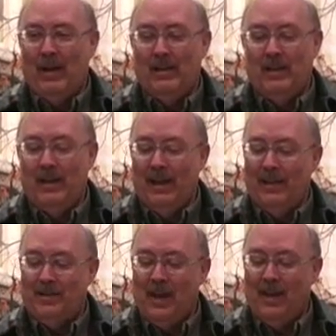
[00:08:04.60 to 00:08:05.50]
now, he,
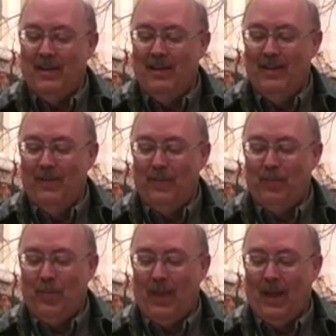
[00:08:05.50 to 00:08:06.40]
he said,
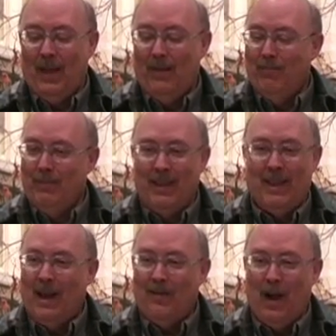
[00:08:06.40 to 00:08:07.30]

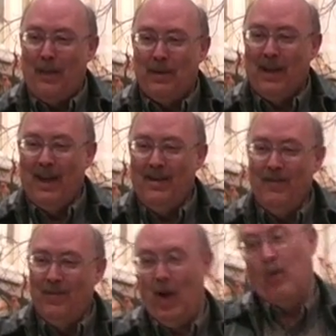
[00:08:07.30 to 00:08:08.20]
Did that ever happen
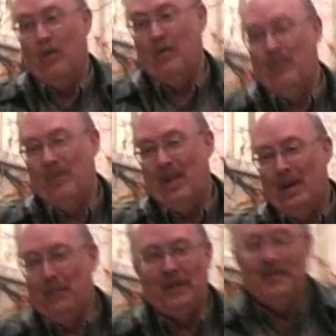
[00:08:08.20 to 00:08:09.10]
again? No.
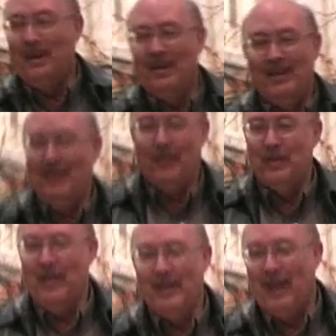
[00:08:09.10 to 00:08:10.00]
But he said it
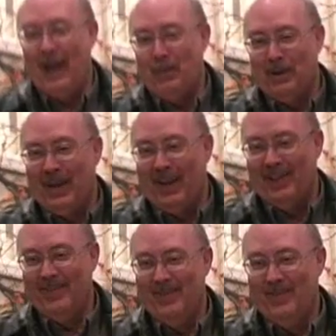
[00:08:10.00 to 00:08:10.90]
never needed to happen
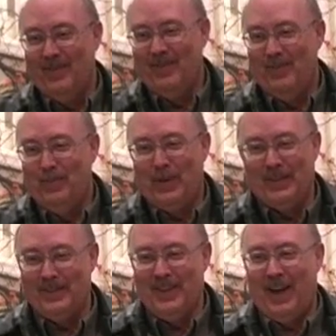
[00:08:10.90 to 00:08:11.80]
again
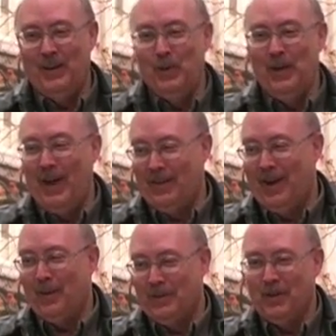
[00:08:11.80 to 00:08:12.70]
because I knew now
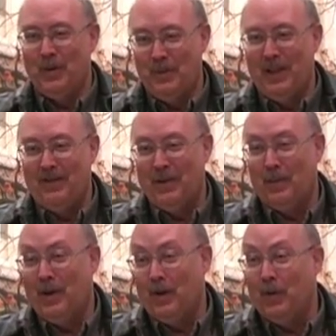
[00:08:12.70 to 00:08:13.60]
that I wasn't going to be left
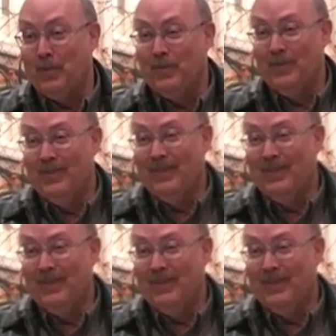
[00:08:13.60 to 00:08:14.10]
on my own.